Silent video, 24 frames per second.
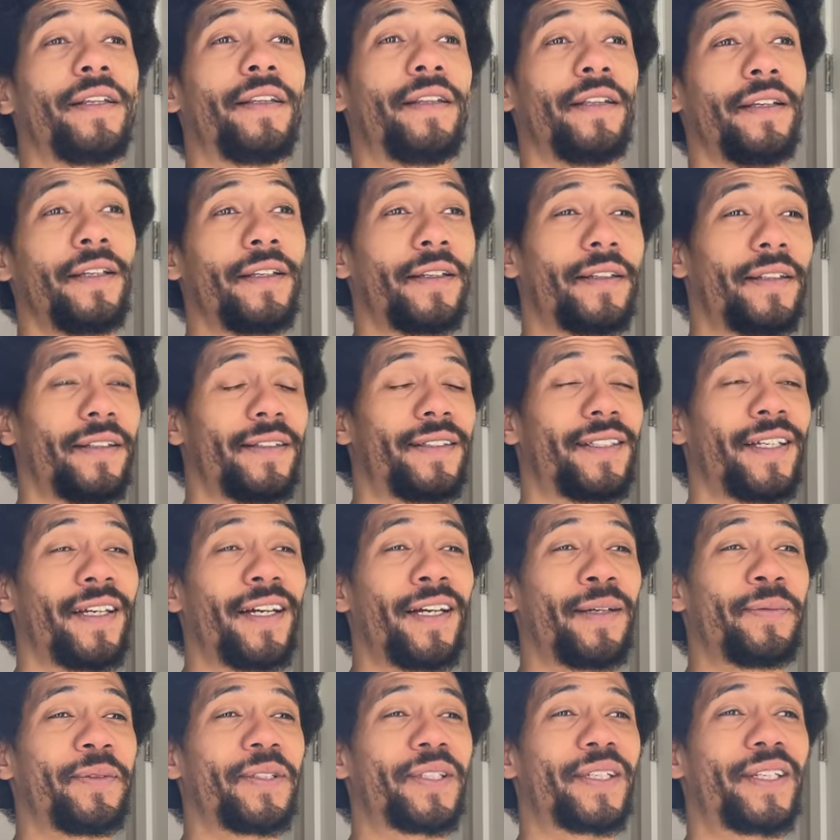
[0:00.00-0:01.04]
think the
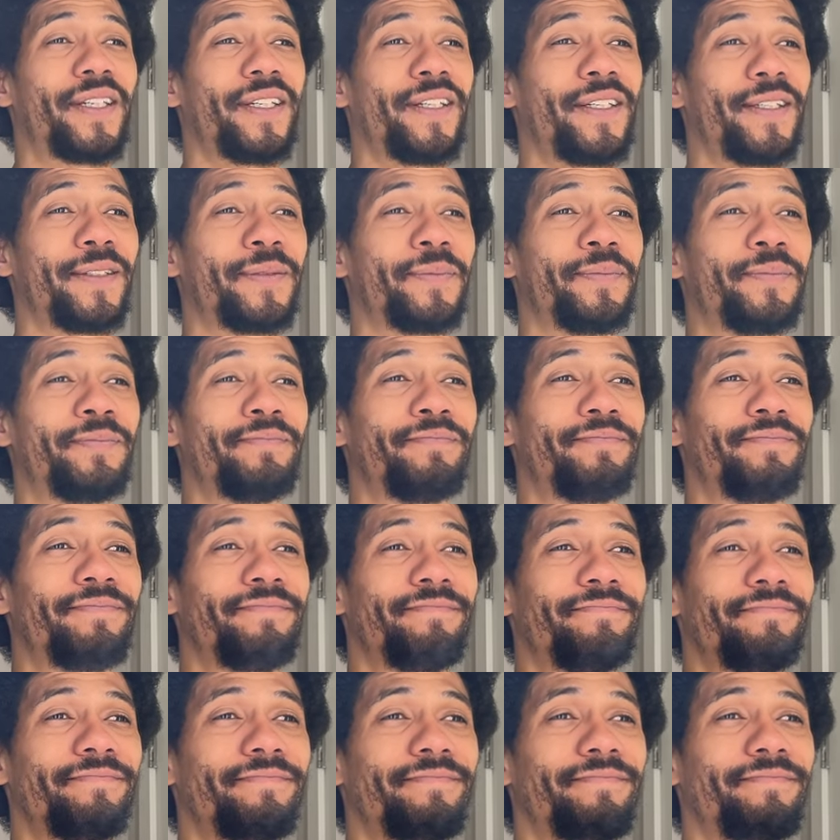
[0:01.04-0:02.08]
time has come.
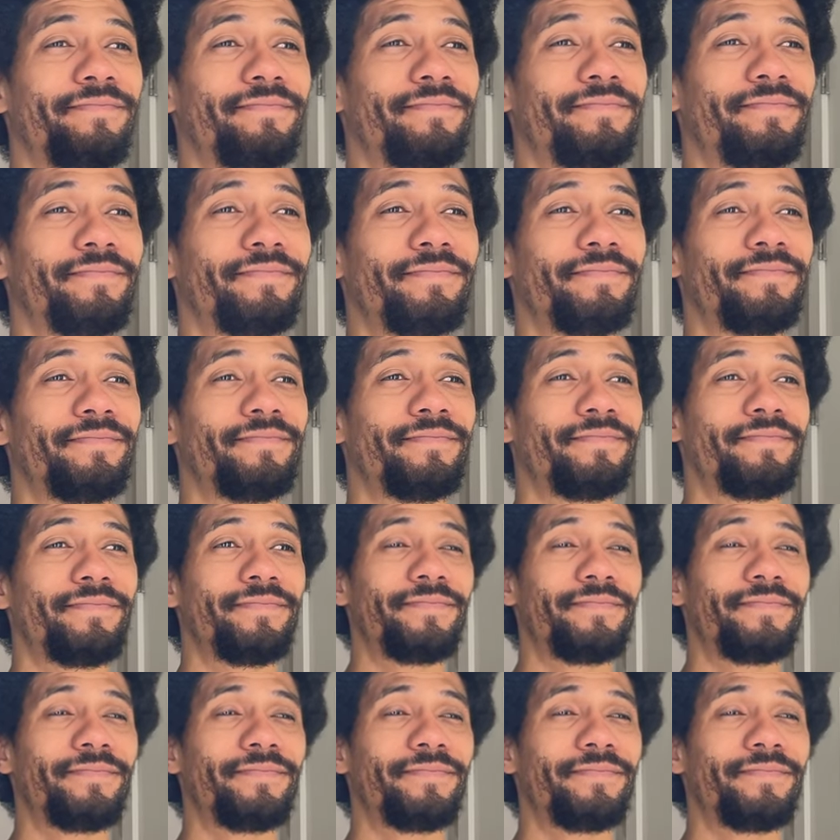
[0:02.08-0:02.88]
Finally!